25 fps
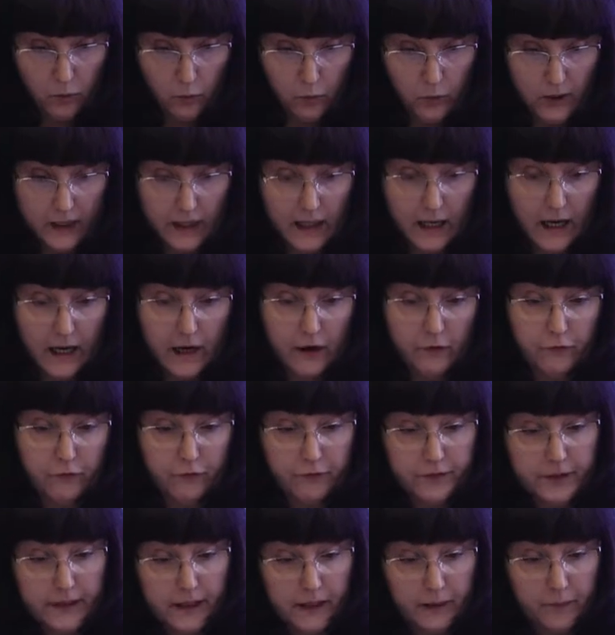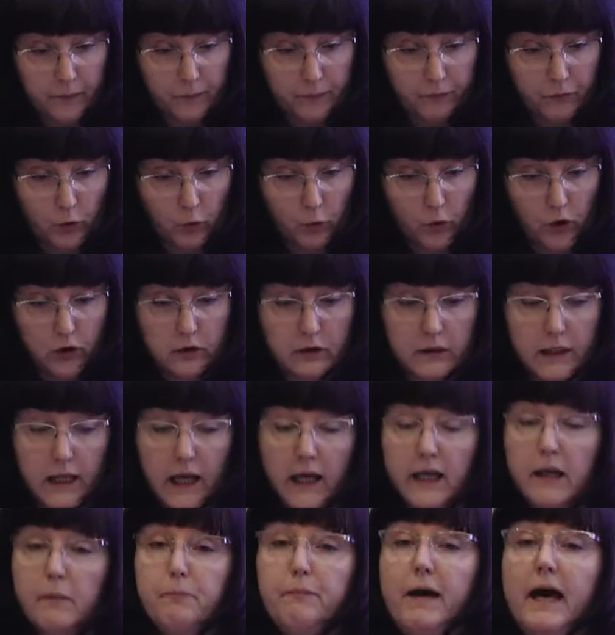We have the
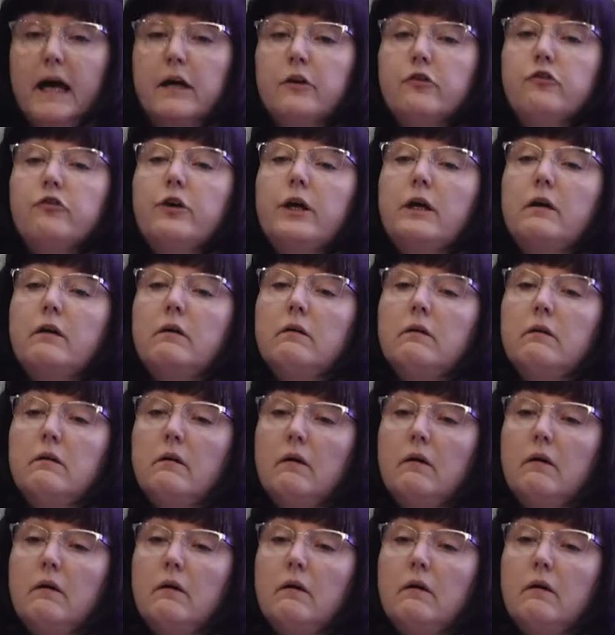world-class packaging